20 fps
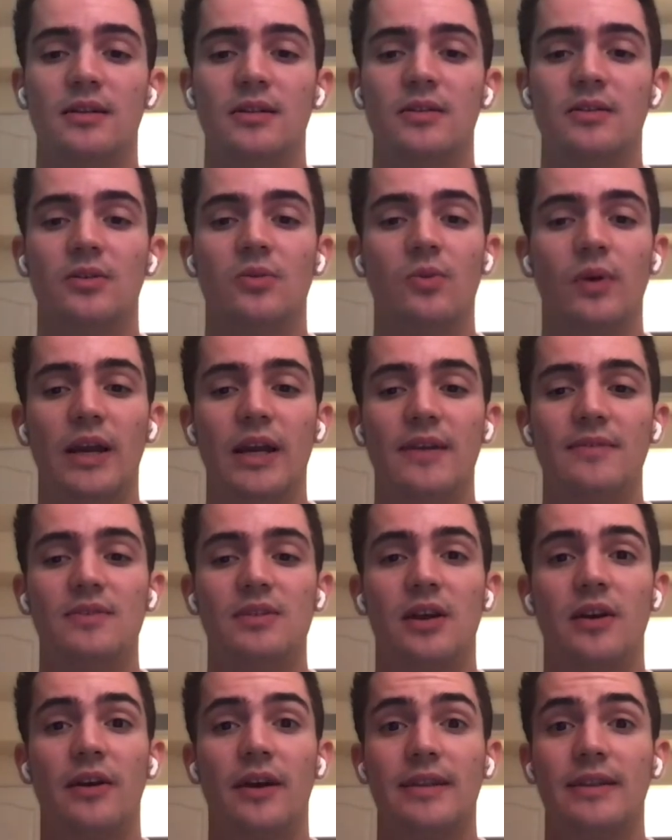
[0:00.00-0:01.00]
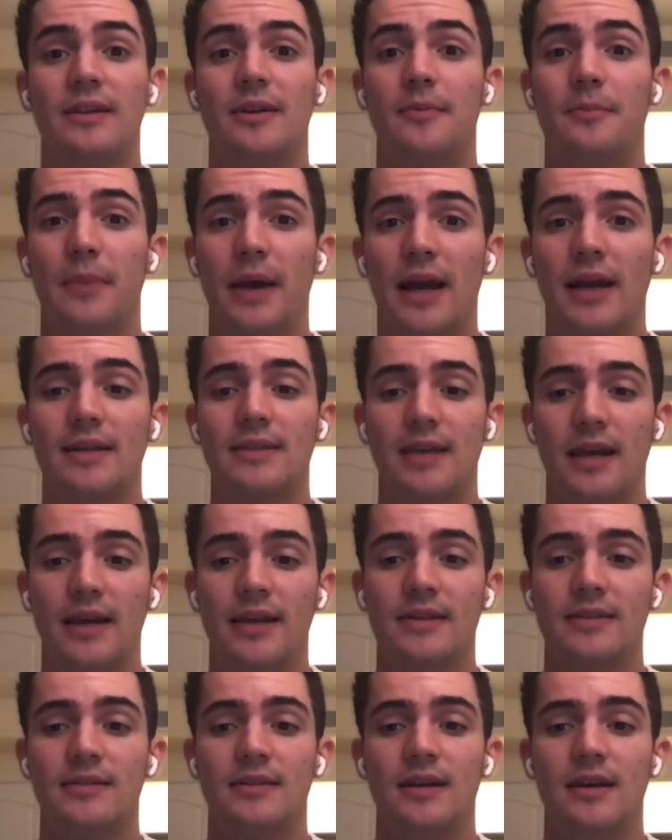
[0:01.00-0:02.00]
the waves are at their max
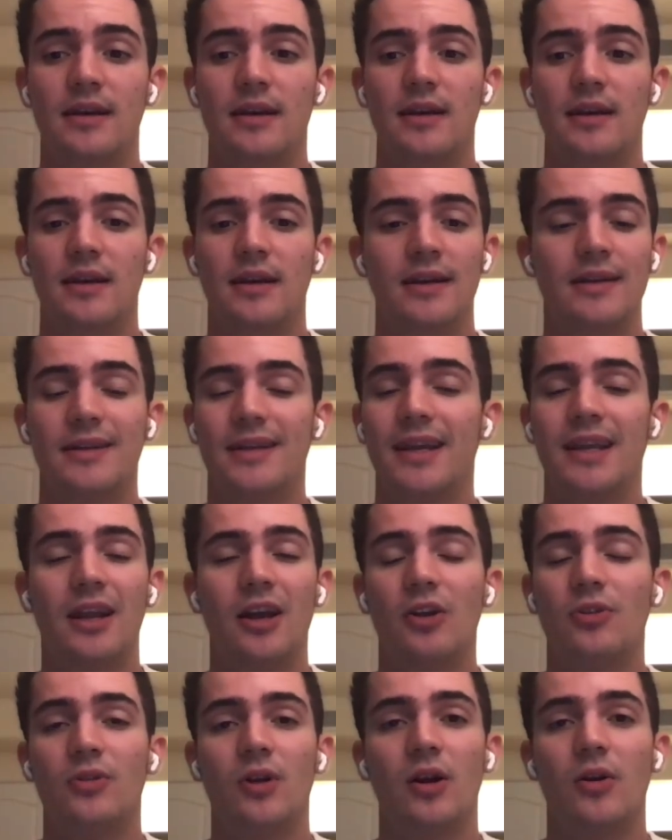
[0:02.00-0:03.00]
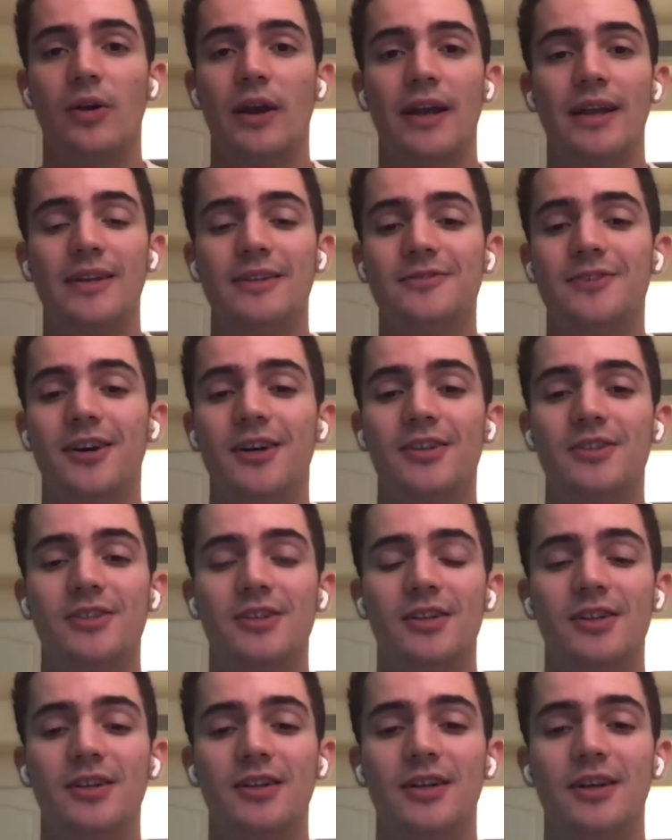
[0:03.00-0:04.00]
height and cannot grow any
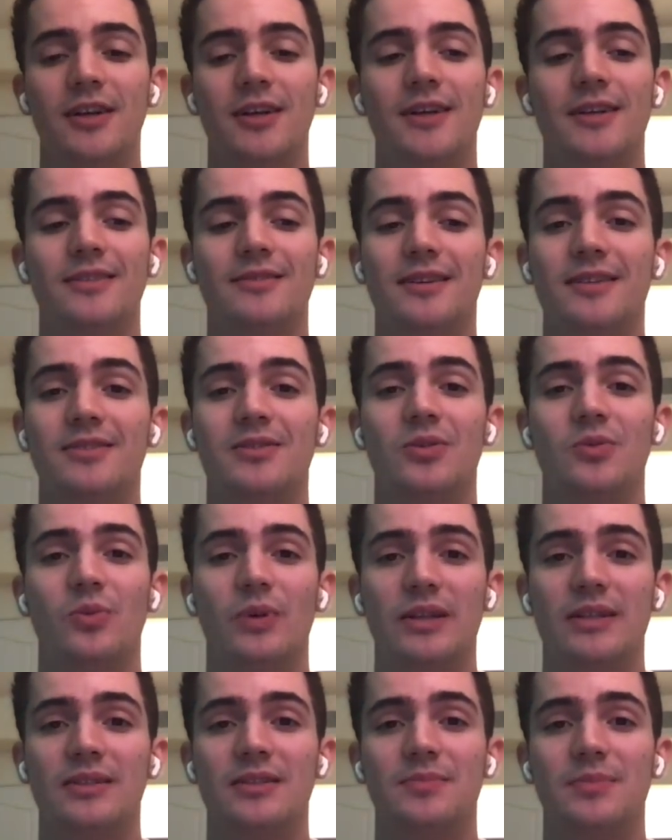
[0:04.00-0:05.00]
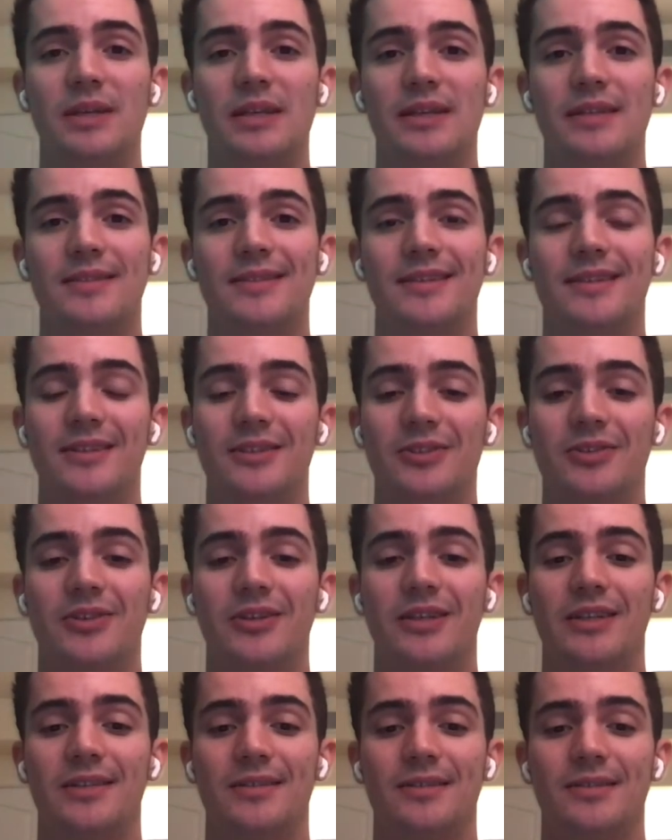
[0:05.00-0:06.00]
larger unless the wind speeds
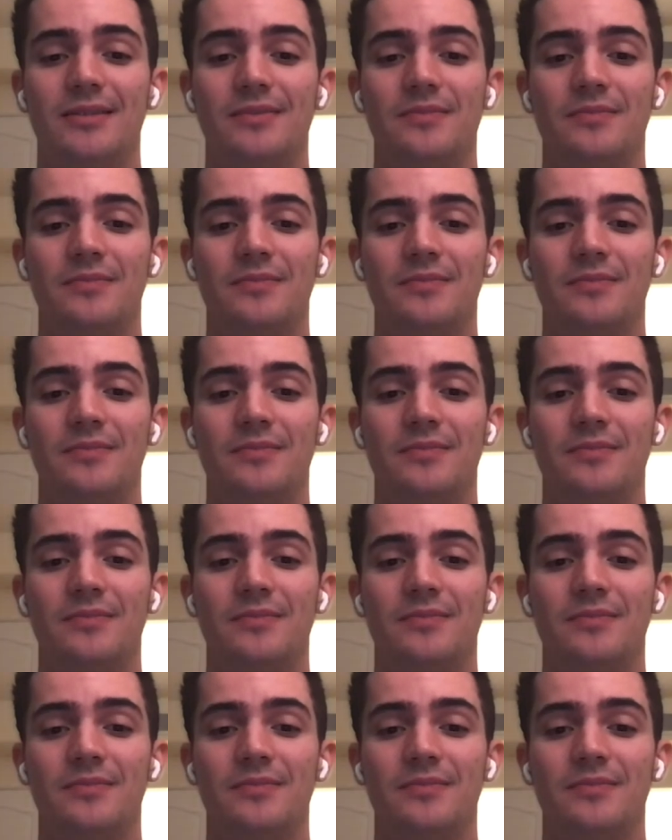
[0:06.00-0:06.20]
increase.